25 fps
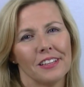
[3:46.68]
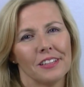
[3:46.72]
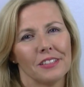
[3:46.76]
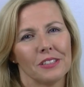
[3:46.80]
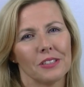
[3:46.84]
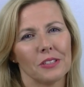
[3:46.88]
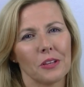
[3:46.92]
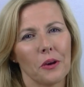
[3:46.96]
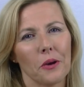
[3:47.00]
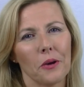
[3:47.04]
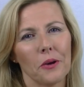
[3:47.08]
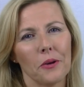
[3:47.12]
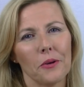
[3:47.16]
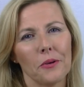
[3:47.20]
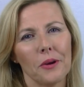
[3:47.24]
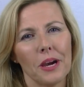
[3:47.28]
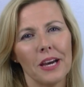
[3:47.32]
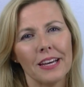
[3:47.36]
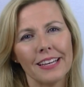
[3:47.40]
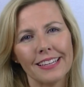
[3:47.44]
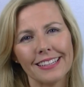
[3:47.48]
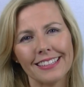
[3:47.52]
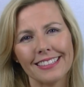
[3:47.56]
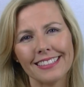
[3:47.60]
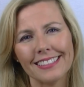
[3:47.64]
So
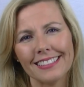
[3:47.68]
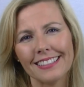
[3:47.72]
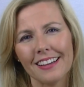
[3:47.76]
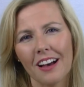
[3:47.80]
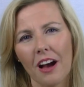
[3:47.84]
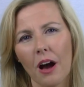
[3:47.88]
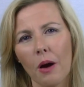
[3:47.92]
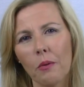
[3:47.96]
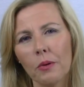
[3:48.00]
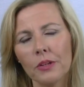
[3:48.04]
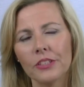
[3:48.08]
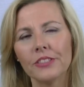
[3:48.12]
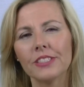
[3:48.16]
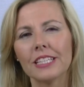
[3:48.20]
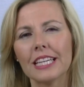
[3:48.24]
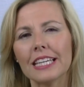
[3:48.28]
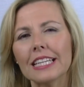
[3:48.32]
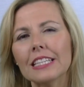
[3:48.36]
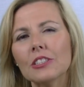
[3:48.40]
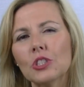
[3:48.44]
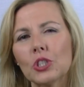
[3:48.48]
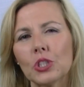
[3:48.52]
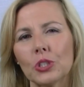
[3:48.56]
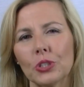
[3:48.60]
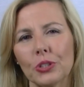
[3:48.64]
I want to
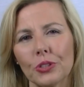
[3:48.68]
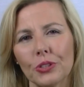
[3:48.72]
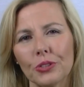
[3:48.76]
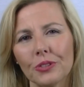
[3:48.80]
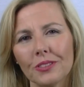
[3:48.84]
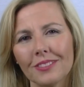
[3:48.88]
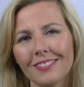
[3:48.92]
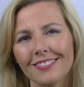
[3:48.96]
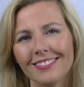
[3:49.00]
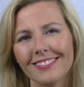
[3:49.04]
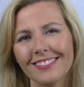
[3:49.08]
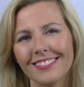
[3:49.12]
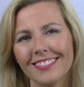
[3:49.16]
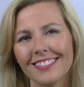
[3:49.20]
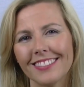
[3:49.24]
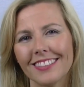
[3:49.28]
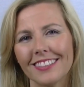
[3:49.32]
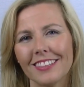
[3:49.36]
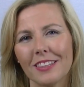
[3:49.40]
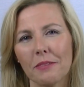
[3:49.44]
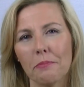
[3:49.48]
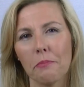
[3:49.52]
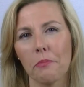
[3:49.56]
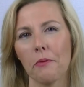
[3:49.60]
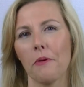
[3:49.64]
teach you
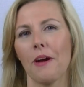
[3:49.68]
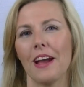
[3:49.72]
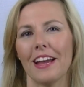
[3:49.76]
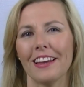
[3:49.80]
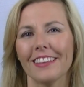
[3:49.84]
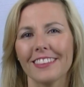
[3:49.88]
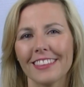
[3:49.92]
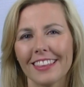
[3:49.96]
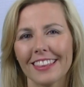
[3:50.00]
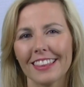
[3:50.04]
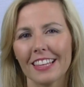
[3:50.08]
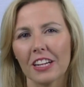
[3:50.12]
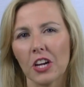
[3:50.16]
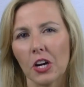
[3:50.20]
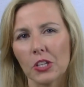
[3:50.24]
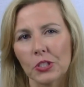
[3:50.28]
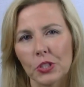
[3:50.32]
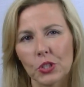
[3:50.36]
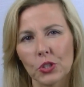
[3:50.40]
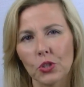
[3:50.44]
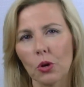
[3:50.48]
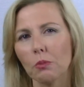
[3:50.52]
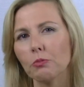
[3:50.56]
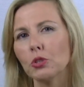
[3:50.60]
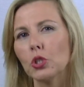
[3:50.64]
the breath that I
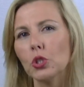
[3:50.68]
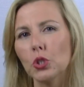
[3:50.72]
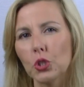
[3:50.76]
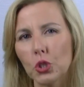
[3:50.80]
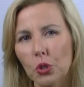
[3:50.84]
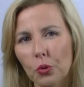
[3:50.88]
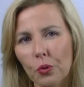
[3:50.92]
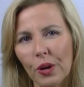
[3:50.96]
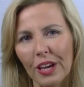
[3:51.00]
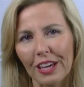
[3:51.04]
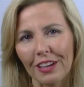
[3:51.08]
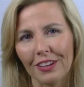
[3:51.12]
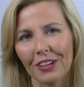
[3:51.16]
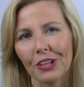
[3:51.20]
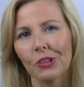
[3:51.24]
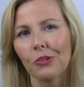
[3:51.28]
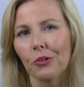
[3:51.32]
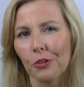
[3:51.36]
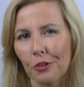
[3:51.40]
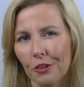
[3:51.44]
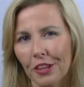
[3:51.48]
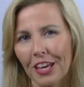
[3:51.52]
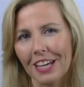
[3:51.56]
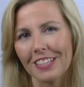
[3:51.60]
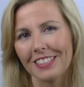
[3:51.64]
stopped doing
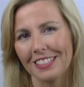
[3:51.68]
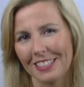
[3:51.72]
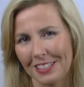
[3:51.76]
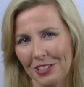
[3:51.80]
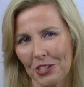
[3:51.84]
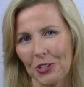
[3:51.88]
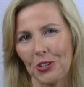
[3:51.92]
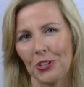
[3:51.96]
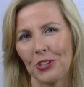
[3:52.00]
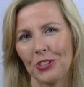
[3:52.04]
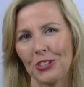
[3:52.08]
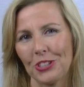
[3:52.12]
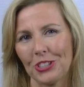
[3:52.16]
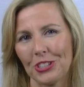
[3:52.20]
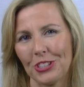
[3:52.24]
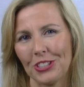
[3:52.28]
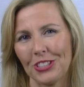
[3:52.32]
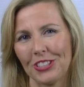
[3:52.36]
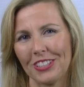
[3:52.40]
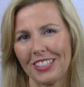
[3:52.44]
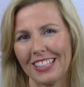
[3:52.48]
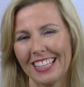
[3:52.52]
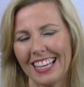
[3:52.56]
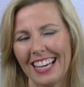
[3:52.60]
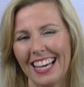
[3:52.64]
through that surge.
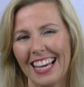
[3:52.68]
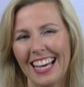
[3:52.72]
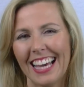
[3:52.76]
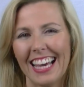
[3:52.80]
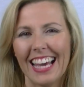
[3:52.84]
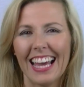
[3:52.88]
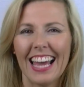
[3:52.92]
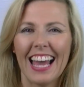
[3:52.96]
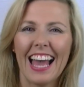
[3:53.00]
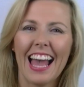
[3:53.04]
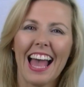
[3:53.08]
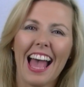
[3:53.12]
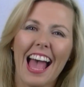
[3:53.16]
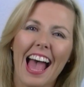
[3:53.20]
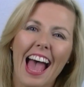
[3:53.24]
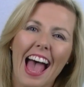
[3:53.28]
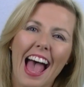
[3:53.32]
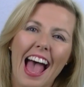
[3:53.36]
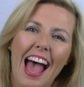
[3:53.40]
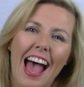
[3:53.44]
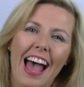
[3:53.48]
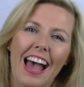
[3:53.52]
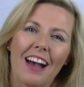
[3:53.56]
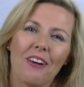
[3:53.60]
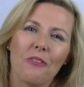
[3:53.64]

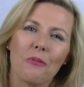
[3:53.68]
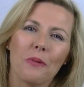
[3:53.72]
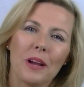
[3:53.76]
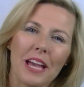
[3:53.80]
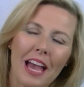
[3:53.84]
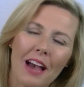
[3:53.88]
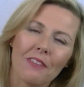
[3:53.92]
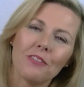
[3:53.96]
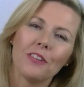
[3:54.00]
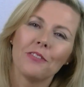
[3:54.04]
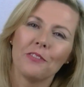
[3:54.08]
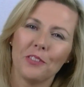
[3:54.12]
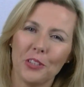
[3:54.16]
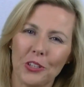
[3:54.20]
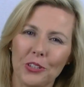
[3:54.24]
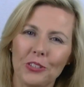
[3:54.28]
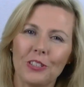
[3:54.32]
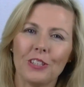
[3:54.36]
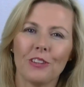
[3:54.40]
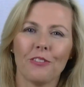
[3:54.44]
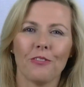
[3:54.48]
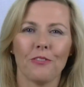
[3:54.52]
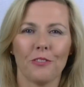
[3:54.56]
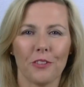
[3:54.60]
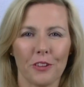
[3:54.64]
We have a few
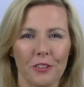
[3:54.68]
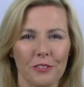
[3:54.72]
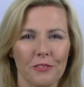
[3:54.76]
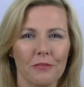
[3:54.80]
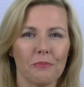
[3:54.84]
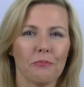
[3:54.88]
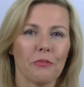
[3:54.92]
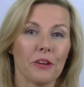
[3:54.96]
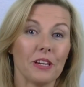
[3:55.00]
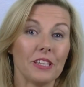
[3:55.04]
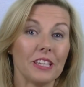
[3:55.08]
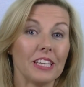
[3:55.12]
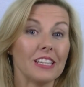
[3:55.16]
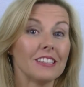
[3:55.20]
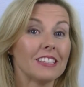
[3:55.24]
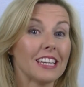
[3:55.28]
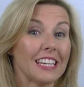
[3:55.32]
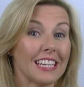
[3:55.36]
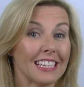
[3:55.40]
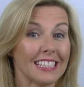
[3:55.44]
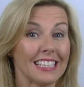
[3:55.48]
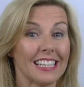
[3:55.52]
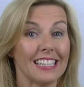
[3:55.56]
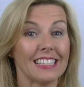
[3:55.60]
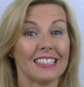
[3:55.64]
different breathing
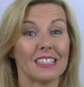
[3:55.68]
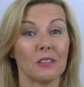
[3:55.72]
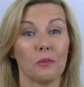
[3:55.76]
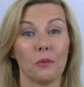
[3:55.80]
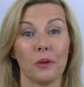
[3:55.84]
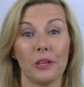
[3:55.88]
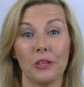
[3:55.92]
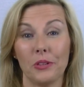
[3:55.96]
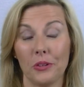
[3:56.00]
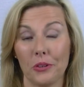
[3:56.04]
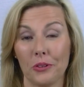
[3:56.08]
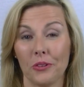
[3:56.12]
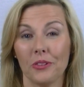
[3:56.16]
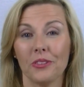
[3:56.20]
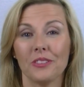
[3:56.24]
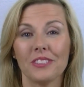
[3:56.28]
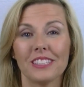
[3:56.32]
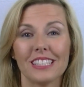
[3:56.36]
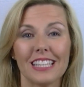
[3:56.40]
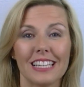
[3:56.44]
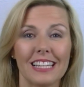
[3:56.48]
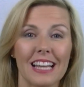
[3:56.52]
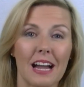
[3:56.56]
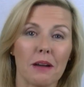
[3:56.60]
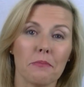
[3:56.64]
techniques that we use
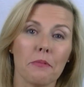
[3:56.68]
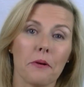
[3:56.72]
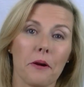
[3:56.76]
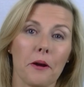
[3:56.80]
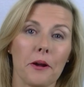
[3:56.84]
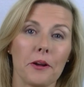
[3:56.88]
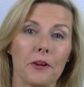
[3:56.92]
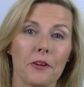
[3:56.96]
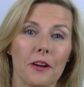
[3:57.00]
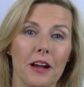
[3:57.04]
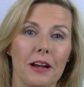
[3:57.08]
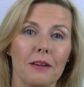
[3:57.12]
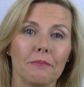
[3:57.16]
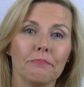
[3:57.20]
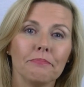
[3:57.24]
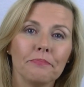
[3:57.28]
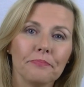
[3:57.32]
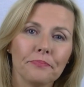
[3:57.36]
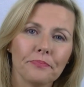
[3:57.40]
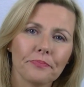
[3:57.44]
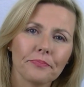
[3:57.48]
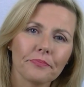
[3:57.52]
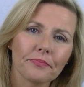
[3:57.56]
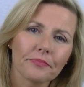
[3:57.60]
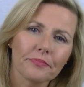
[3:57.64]
in our program,
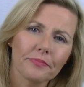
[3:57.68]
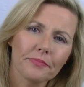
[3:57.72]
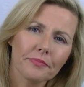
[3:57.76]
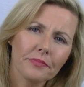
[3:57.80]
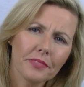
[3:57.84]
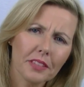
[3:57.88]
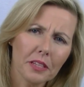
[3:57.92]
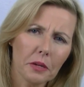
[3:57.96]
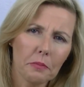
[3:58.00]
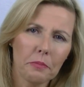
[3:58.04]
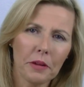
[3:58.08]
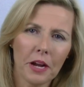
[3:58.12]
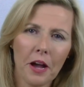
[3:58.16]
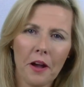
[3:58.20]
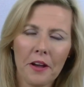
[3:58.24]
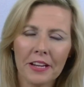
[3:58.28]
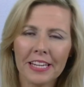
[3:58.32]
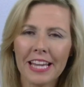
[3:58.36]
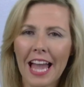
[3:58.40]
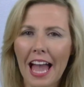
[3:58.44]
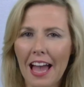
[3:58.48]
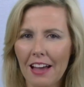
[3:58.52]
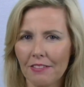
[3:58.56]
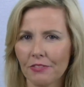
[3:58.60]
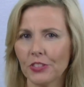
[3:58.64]
but I
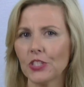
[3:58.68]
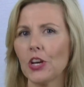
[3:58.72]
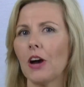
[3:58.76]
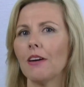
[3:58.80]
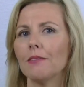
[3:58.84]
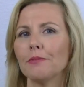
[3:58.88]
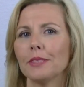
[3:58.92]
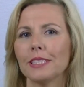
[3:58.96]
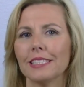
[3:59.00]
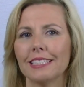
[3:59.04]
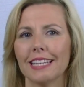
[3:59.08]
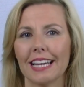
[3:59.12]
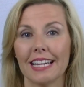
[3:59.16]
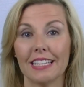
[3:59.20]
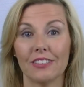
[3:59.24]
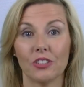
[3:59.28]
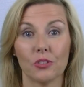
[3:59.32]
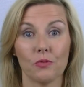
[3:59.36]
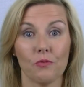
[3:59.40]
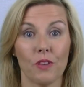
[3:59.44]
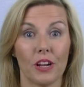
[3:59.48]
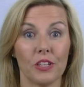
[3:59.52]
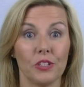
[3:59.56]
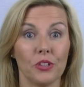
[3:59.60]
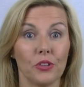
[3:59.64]
only have time today
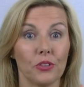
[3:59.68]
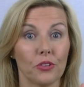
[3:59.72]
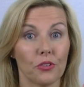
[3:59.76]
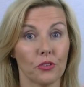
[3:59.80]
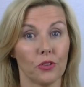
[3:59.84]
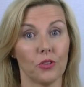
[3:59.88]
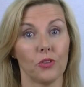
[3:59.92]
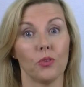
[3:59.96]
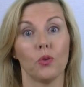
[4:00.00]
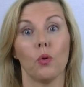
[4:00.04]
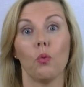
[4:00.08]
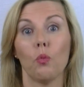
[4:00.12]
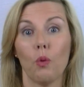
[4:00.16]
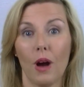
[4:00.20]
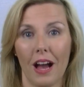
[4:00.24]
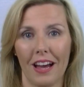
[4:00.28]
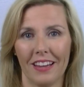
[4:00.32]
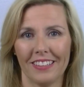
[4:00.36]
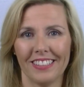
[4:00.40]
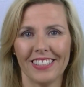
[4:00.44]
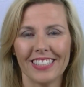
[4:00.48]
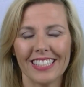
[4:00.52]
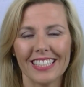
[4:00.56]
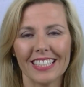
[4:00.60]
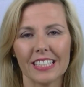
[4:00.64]
to run you through
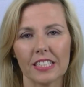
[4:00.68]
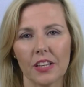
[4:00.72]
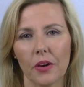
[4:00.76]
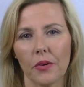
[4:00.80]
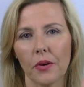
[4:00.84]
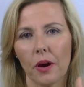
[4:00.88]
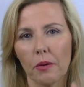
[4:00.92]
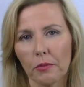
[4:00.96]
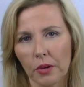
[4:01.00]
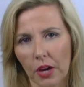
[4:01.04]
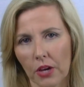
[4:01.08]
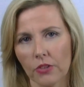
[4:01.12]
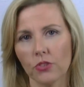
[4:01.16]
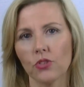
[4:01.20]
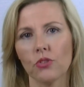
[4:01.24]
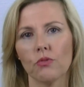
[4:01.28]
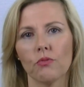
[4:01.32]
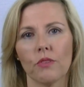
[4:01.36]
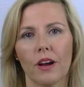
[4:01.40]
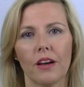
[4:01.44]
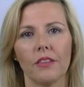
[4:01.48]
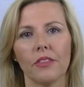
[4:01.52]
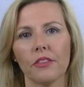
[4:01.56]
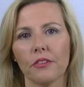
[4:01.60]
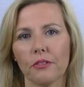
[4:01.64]
one. So I'm going to
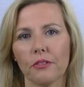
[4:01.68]
run